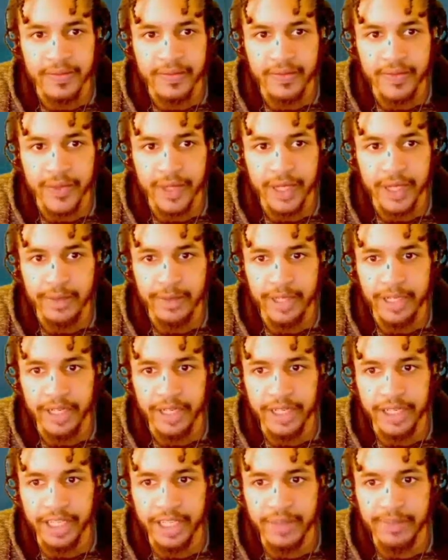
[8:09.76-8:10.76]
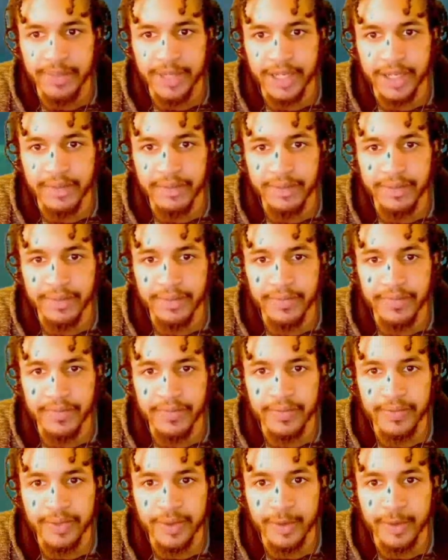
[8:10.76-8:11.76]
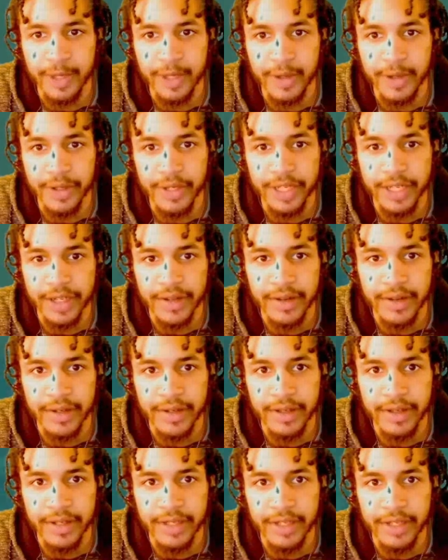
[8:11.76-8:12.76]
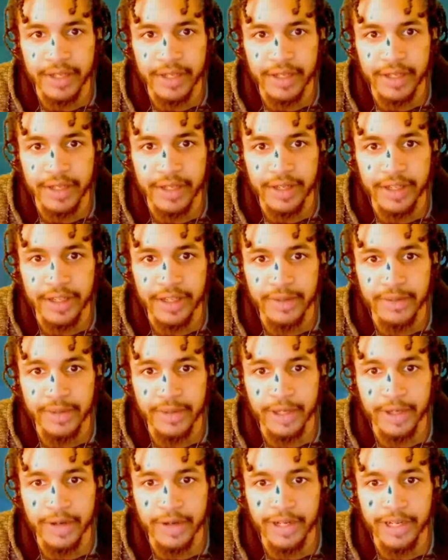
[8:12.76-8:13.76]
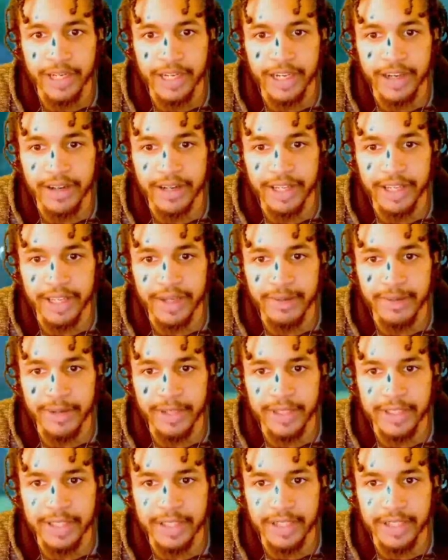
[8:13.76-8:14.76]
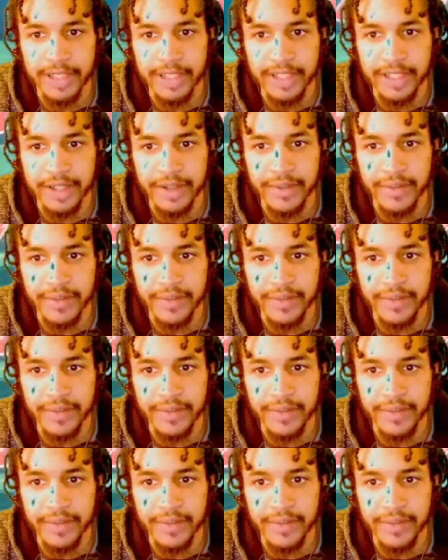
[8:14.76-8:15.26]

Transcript: Okay, we need to keep up. We're going down. Okay. We're going down and then we're turning.